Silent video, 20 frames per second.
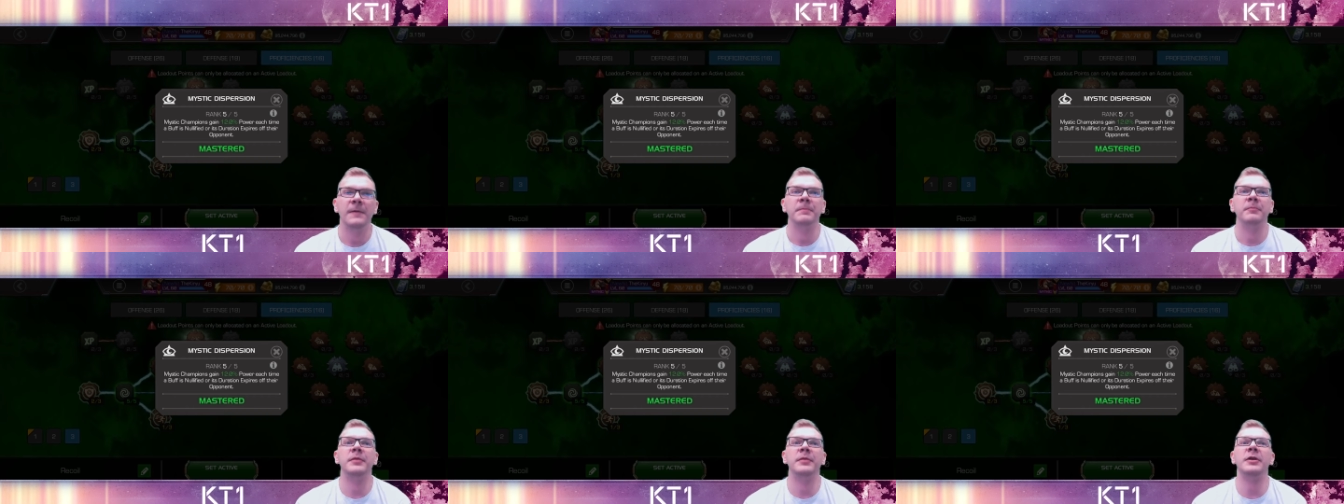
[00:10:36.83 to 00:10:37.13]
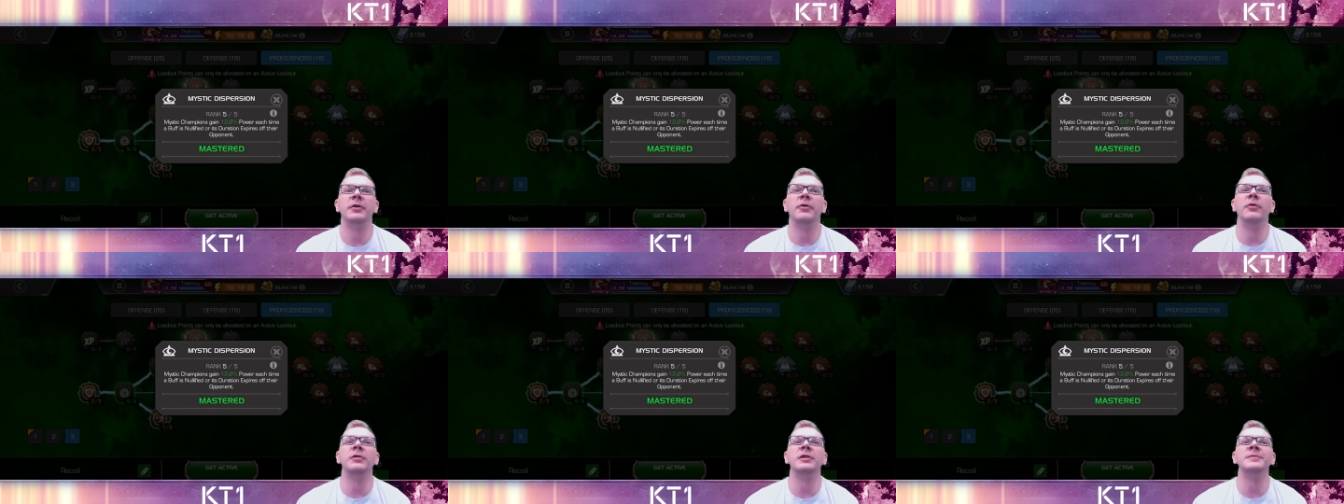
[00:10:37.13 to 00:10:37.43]

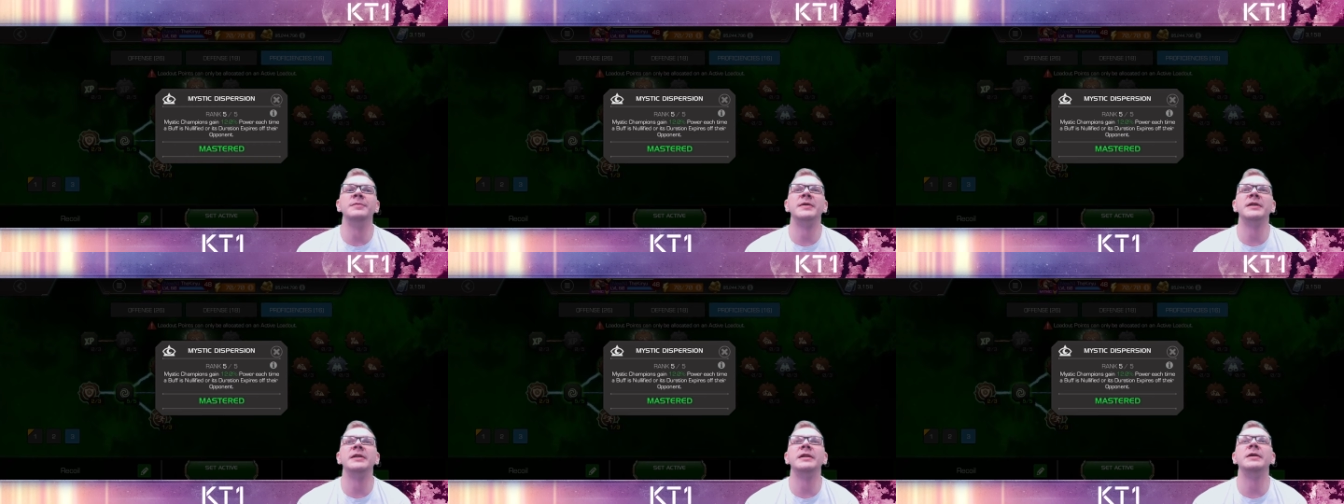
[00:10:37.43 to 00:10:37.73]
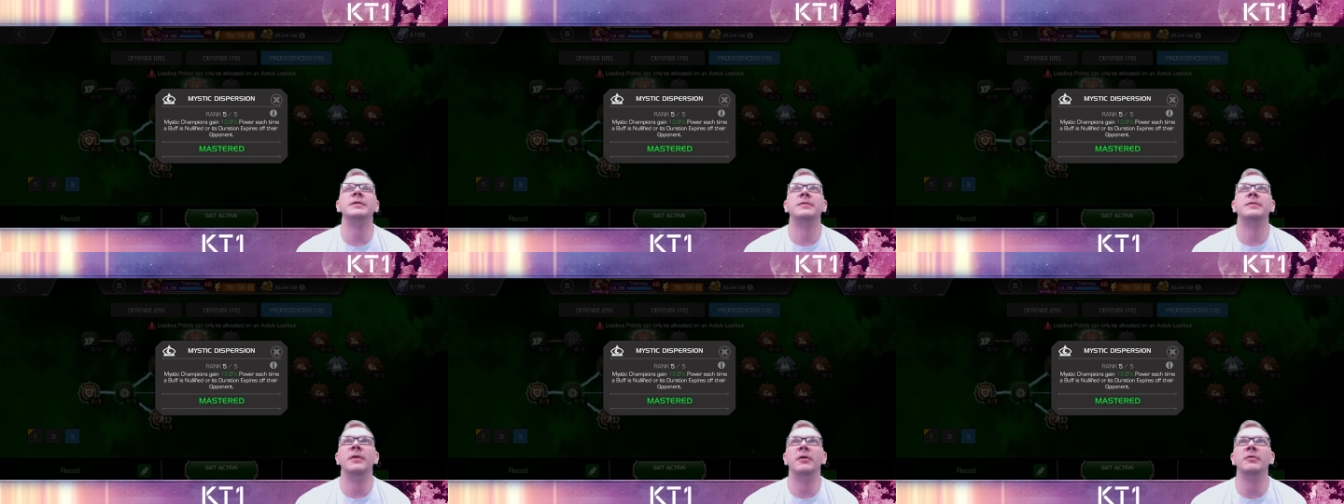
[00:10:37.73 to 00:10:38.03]
but ultimately
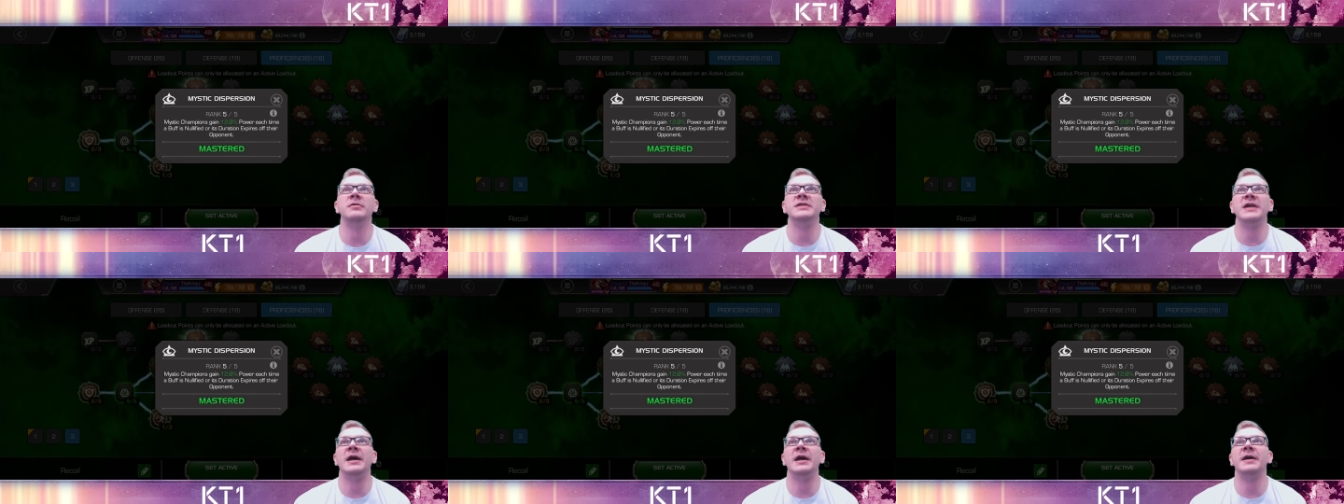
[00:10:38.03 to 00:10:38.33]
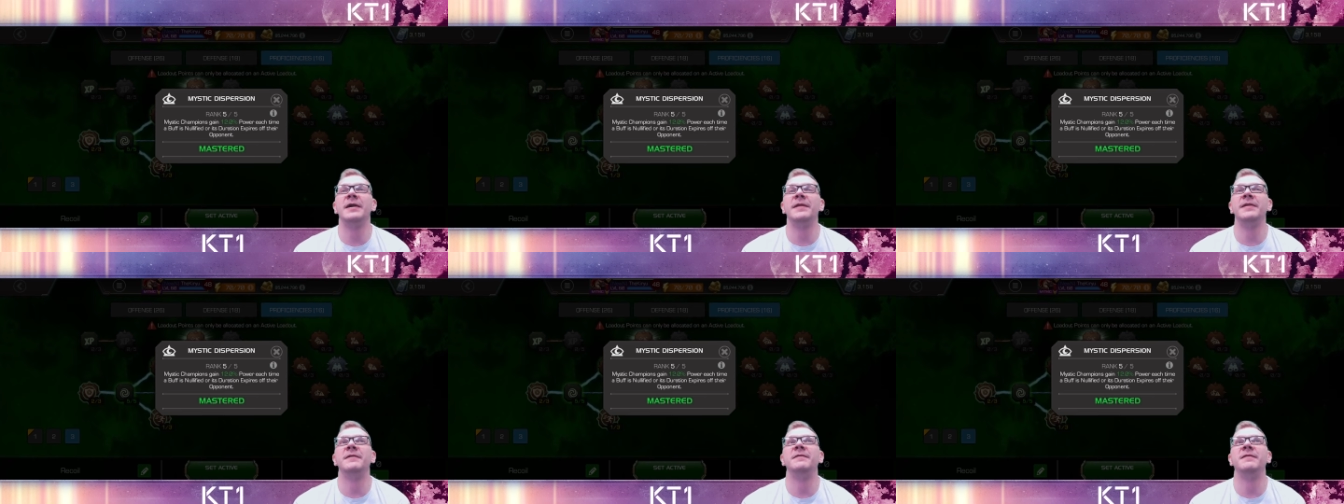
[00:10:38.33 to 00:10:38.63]
those
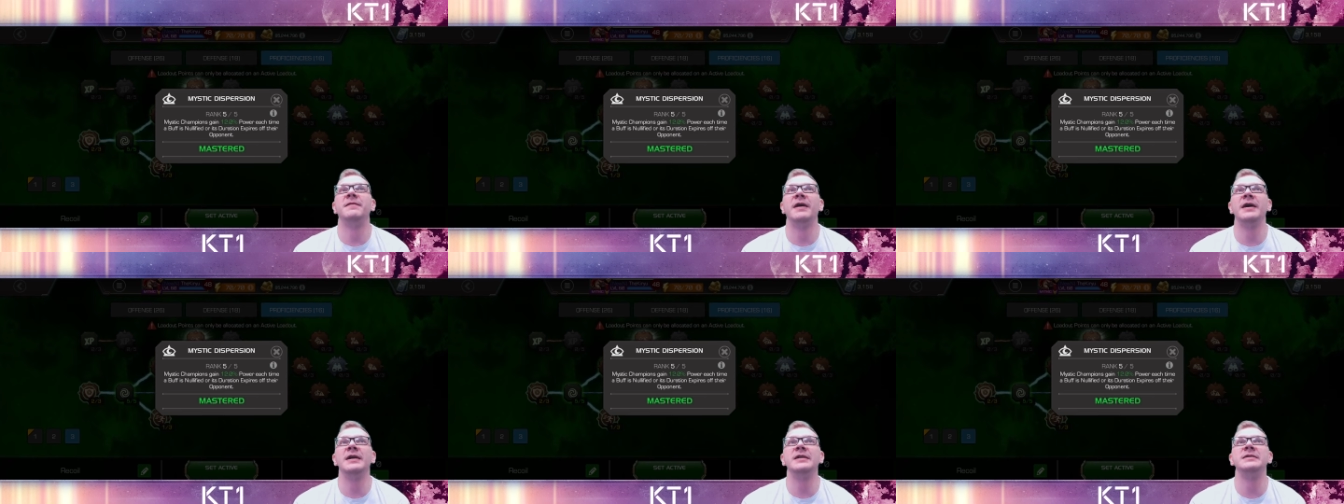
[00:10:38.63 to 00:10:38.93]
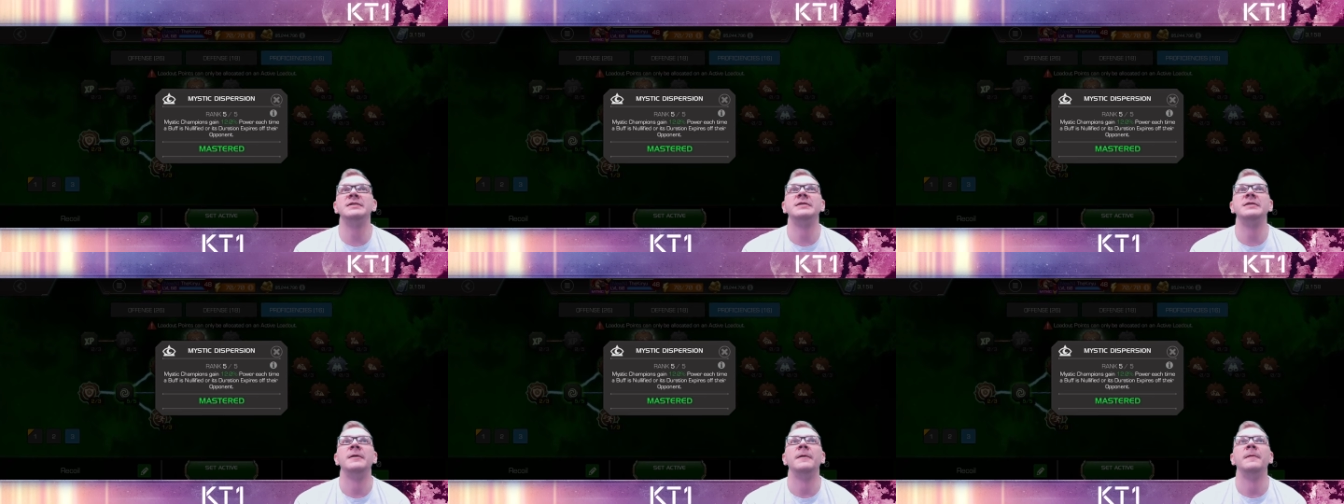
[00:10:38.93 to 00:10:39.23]
are the
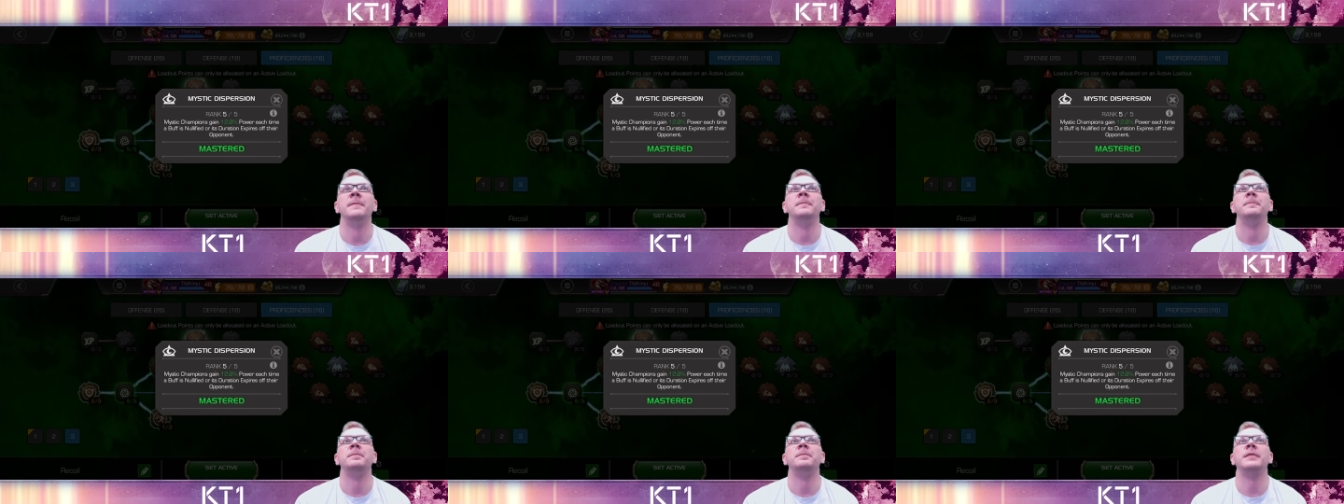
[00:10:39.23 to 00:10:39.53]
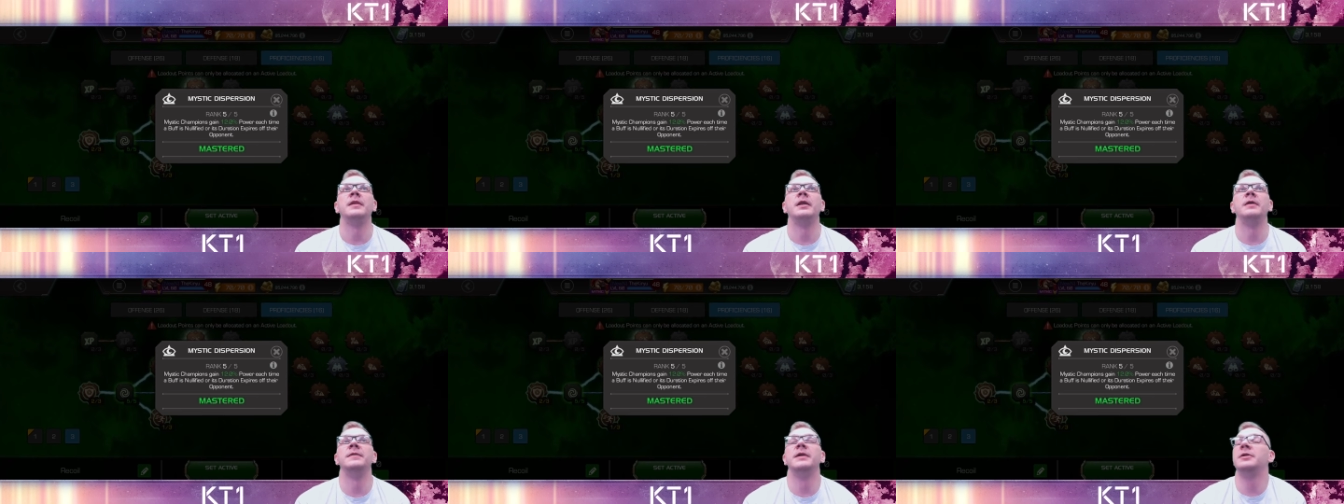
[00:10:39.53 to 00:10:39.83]
fights
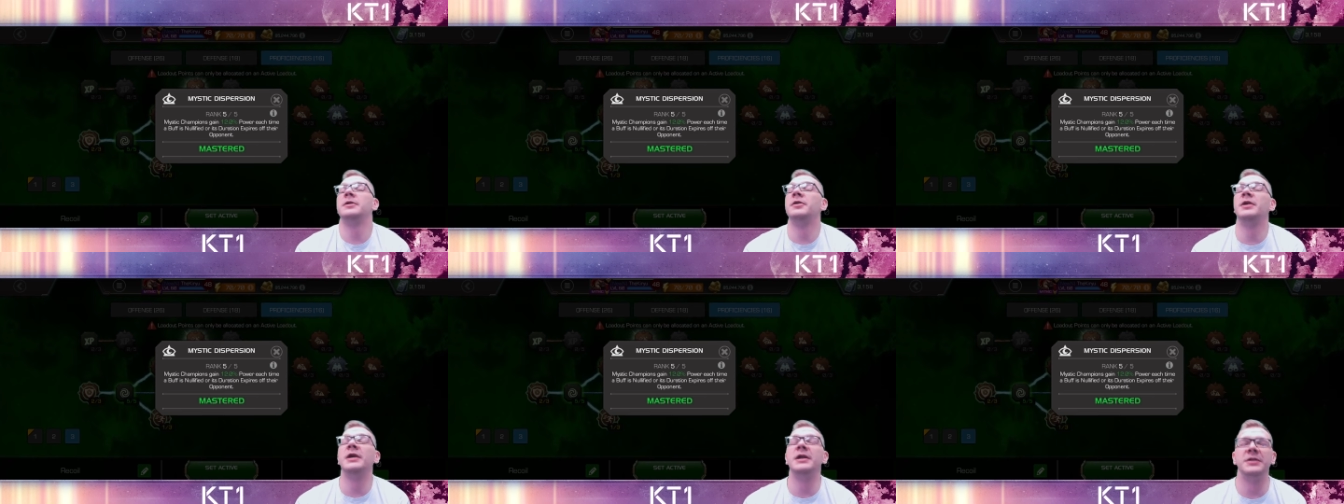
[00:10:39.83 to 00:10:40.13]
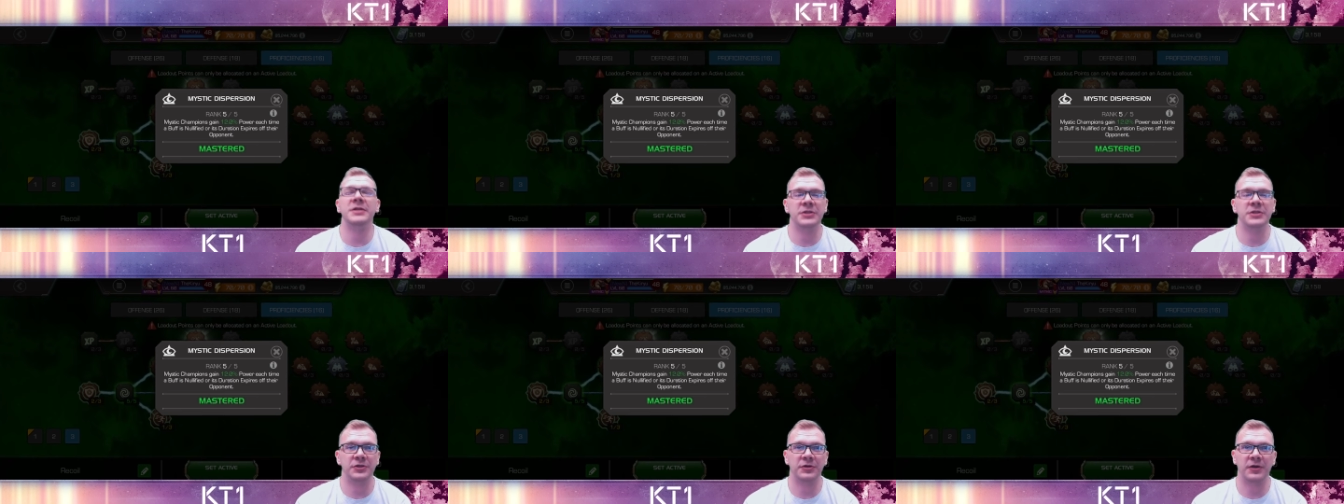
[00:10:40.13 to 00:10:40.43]
that you're going to
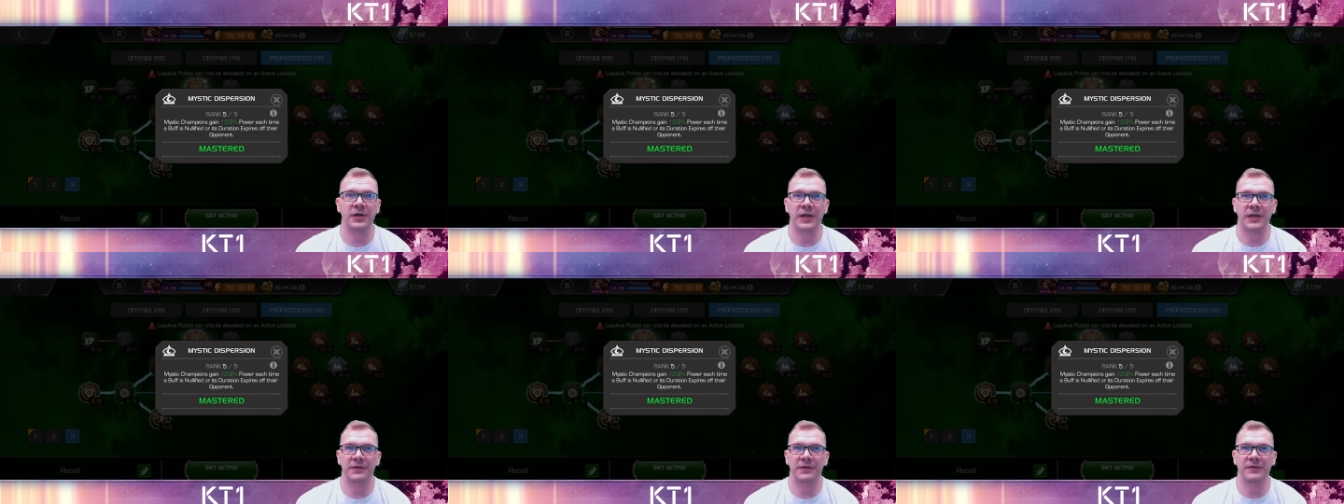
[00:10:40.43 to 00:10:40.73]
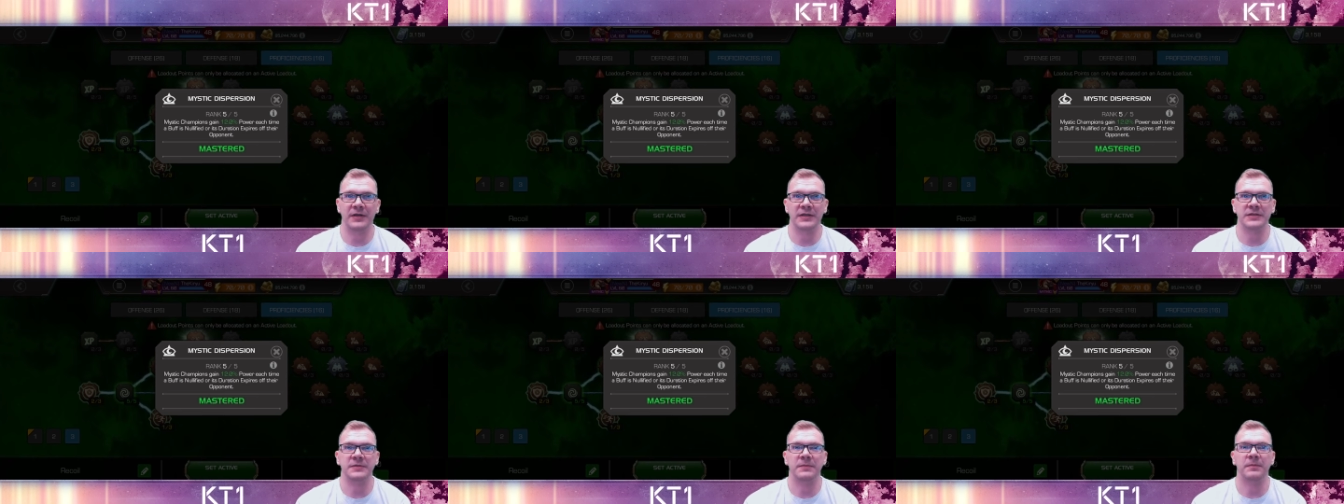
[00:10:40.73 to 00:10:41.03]
destroy
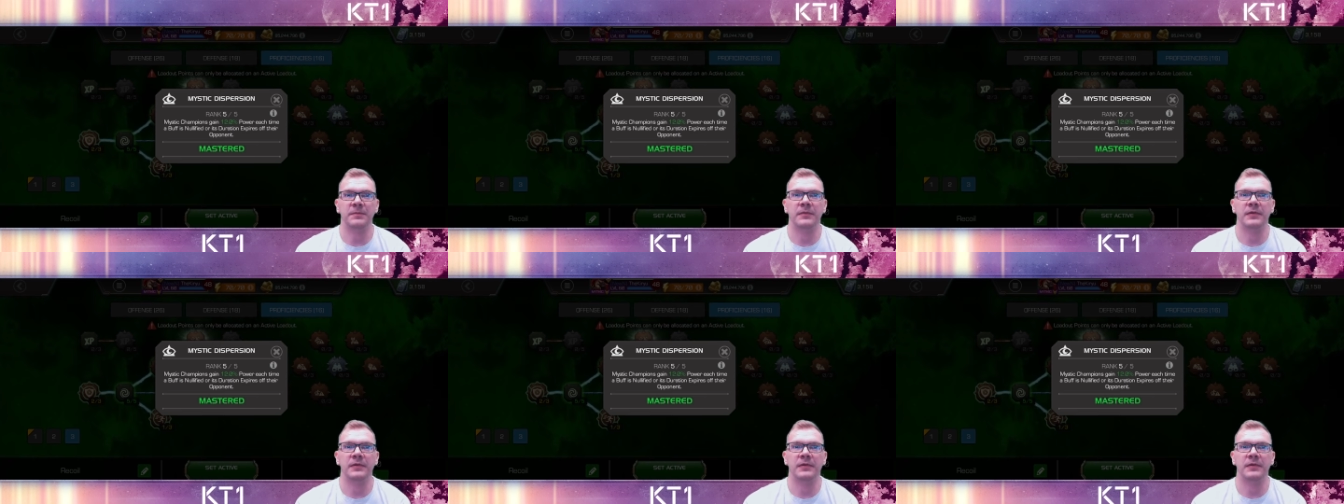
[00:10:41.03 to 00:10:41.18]
anyways.